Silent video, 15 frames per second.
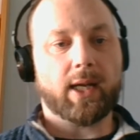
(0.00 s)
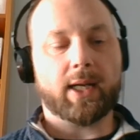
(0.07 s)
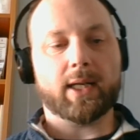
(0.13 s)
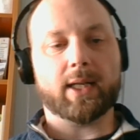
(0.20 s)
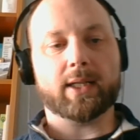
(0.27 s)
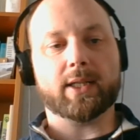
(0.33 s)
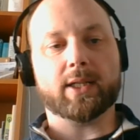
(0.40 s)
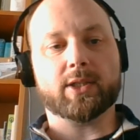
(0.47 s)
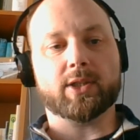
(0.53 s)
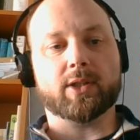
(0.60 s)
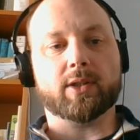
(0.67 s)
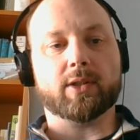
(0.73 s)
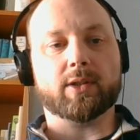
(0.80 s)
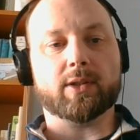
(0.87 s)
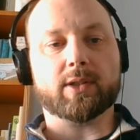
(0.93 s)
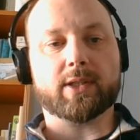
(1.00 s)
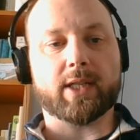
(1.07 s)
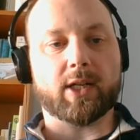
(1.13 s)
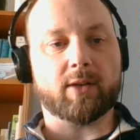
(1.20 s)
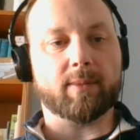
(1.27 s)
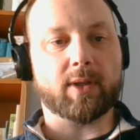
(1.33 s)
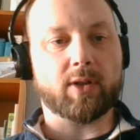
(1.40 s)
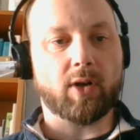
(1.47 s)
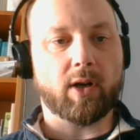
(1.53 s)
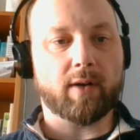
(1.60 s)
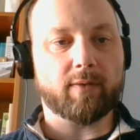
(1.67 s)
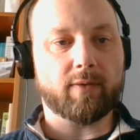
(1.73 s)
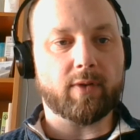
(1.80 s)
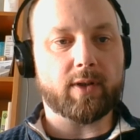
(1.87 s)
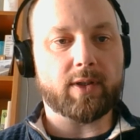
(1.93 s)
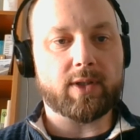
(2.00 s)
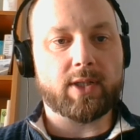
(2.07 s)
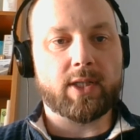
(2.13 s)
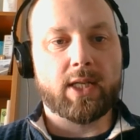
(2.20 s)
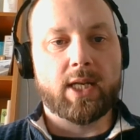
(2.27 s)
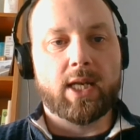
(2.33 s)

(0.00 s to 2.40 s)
additional settlement conference.